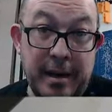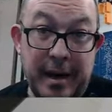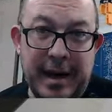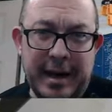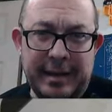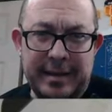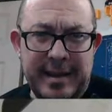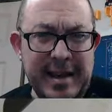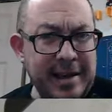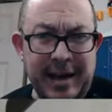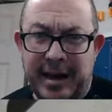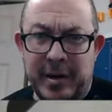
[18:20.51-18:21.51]
I
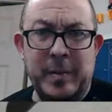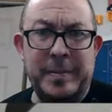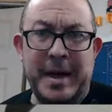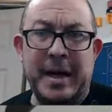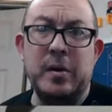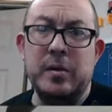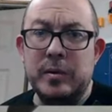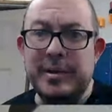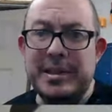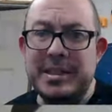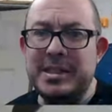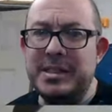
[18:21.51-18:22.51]
think Idobao
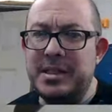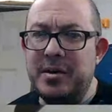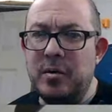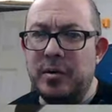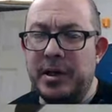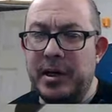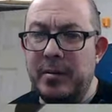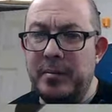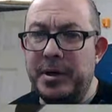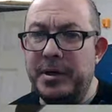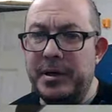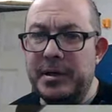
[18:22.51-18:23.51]
is the only
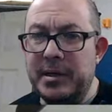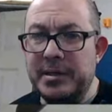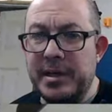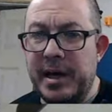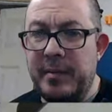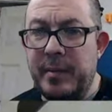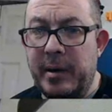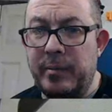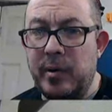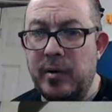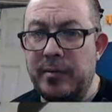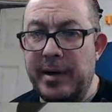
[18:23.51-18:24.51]
company that does the MA
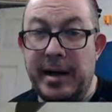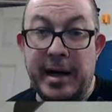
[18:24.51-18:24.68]
profile.